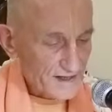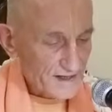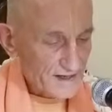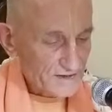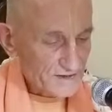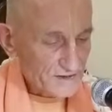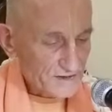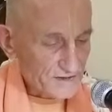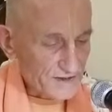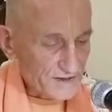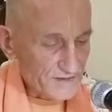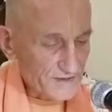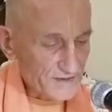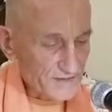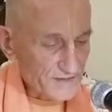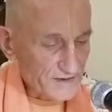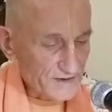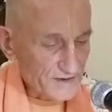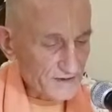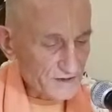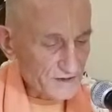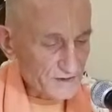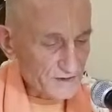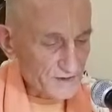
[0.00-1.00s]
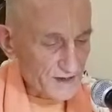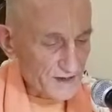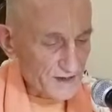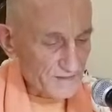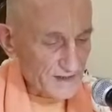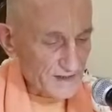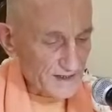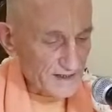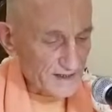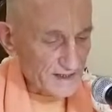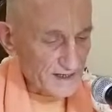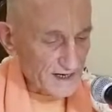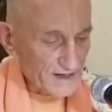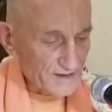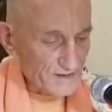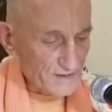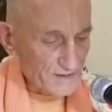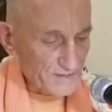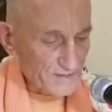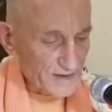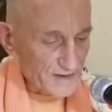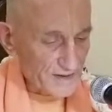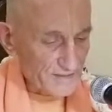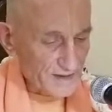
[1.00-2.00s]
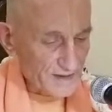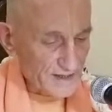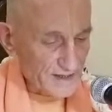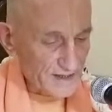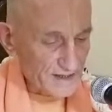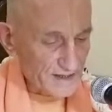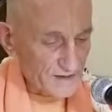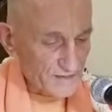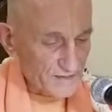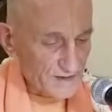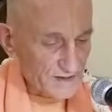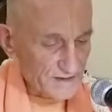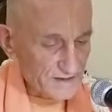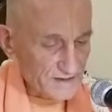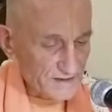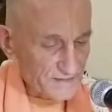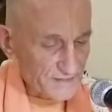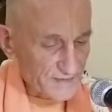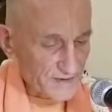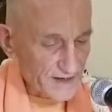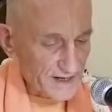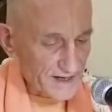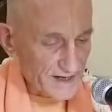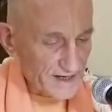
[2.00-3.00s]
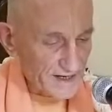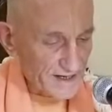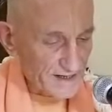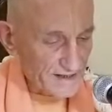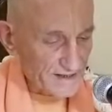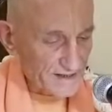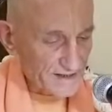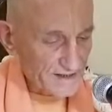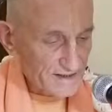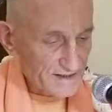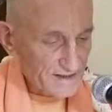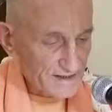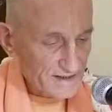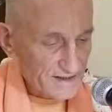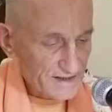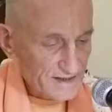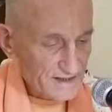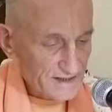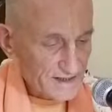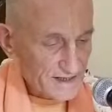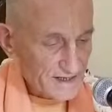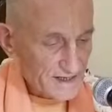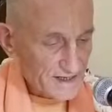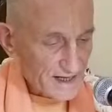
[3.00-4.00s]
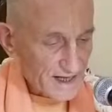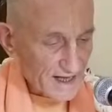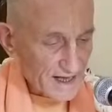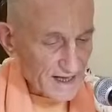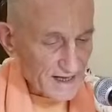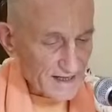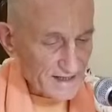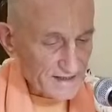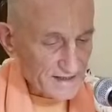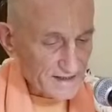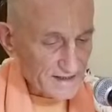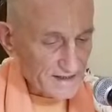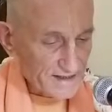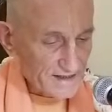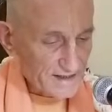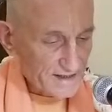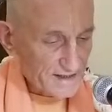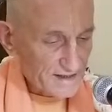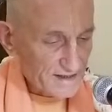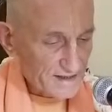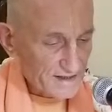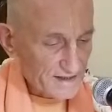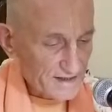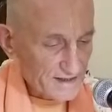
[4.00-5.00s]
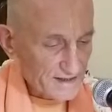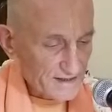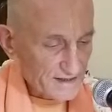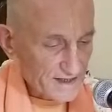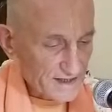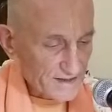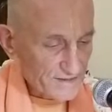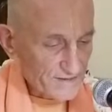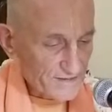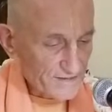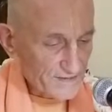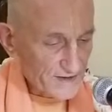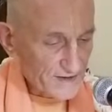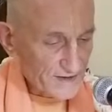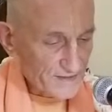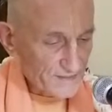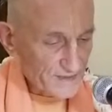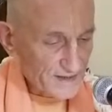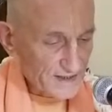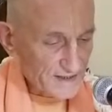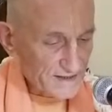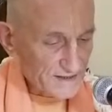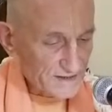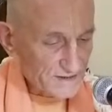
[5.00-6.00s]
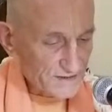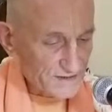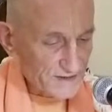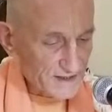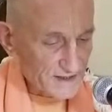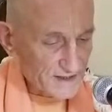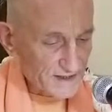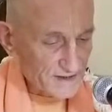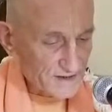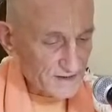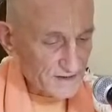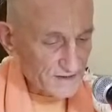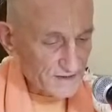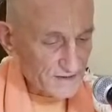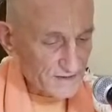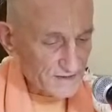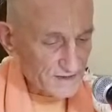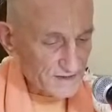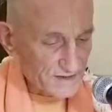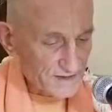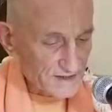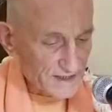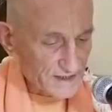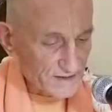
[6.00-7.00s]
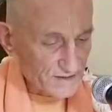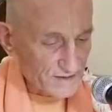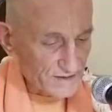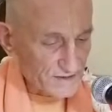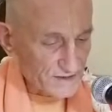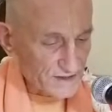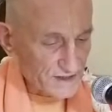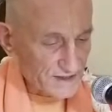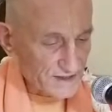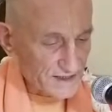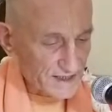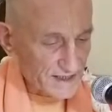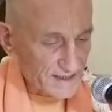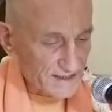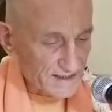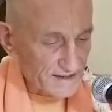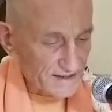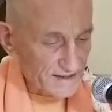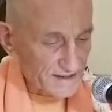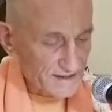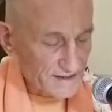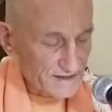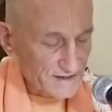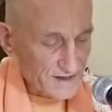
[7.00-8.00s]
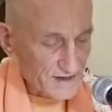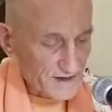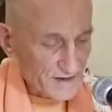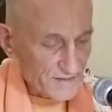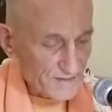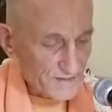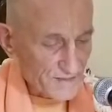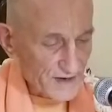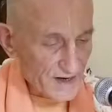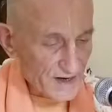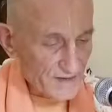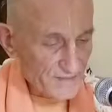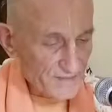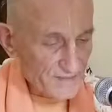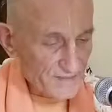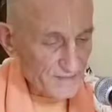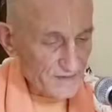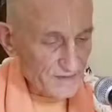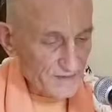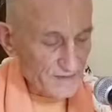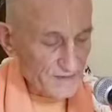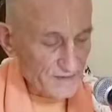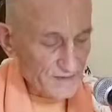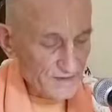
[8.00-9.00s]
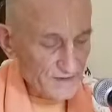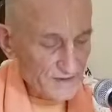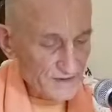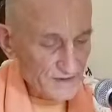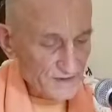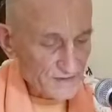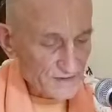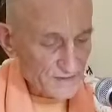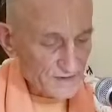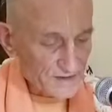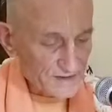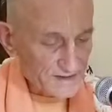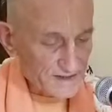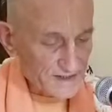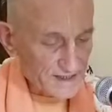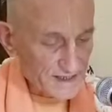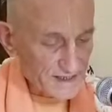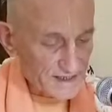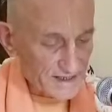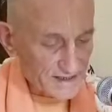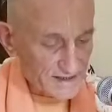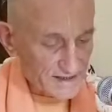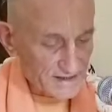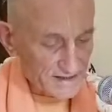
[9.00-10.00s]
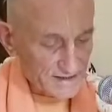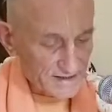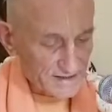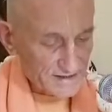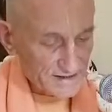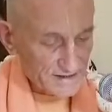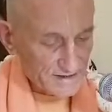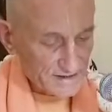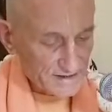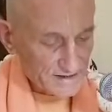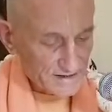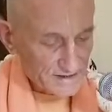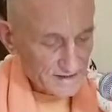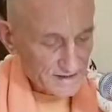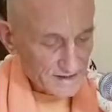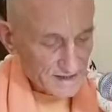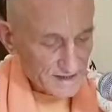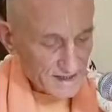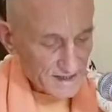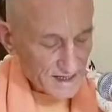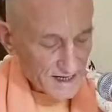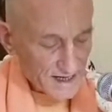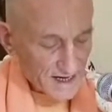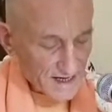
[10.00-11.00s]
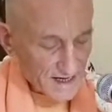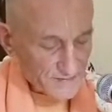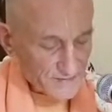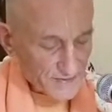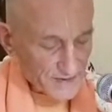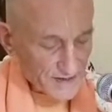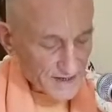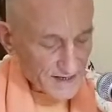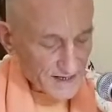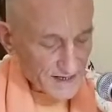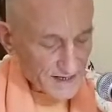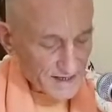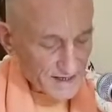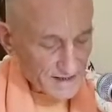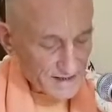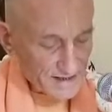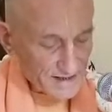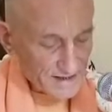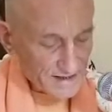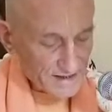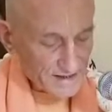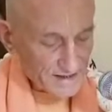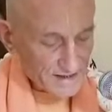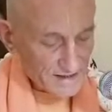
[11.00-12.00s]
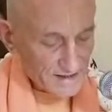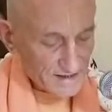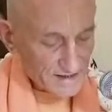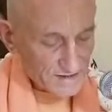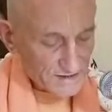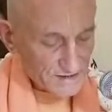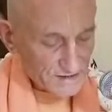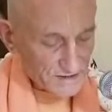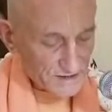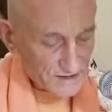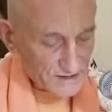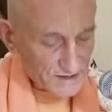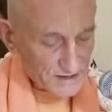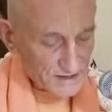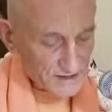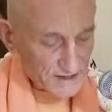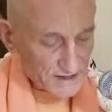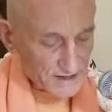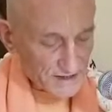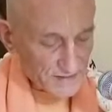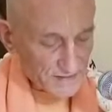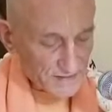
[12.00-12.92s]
Sri Rupa Goswami and Anupama Mallika went to Prayag, and they were very pleased to hear news that Lord Chaitanya Mahaprabhu was there. At Prayag, Sri Caitanya